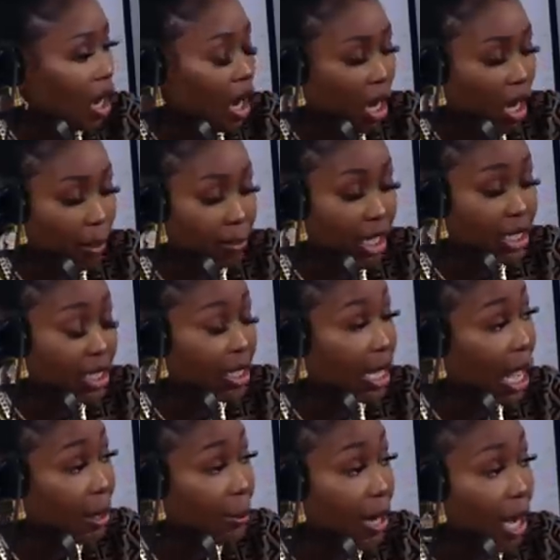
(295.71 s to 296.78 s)
Um, there's a
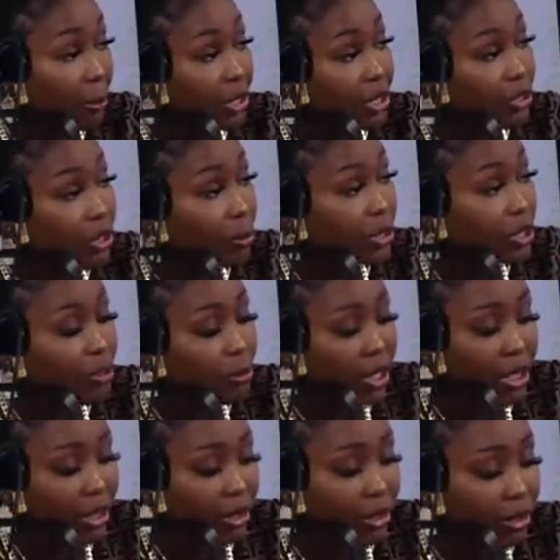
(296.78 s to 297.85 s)
lot of popping strippers,
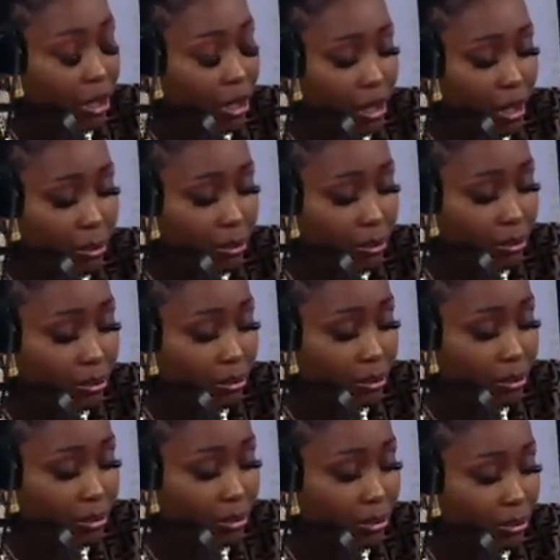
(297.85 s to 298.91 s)
but okay. um,
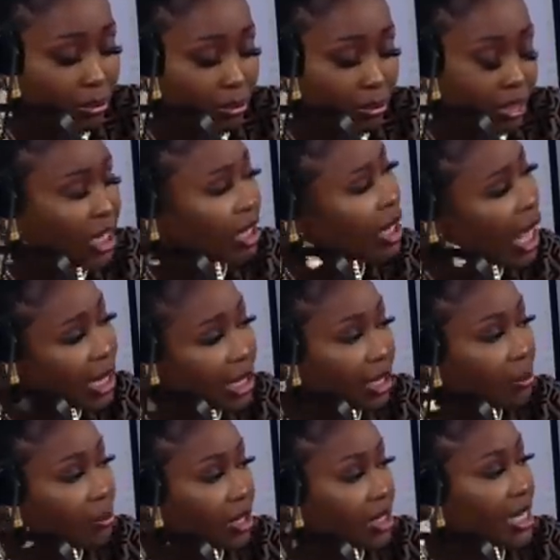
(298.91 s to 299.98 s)
there are a lot of
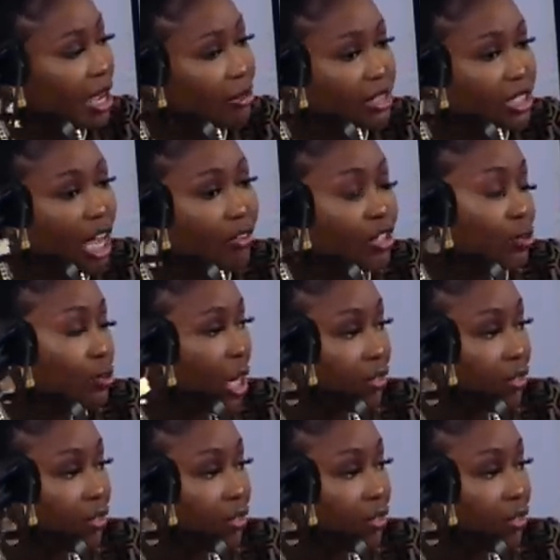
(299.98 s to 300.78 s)
them is down south because you got to